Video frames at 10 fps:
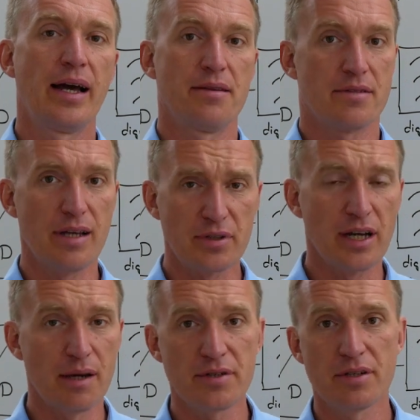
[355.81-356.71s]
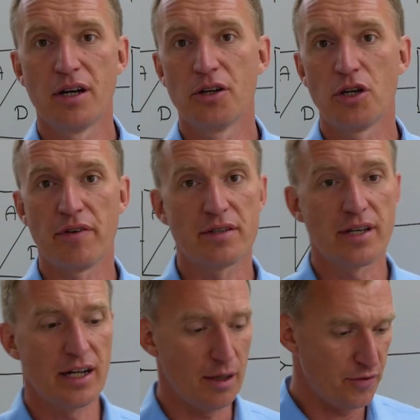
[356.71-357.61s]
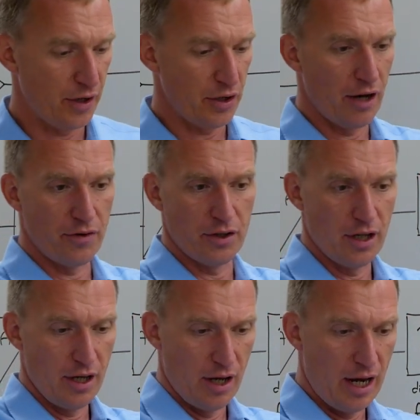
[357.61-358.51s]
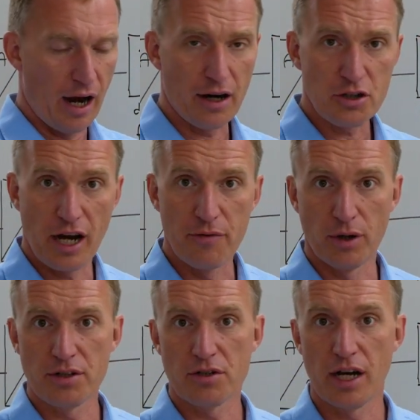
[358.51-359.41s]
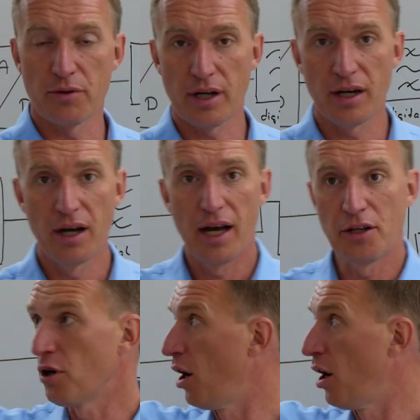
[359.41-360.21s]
And sometimes you're having setups where you have a large high voltage area and you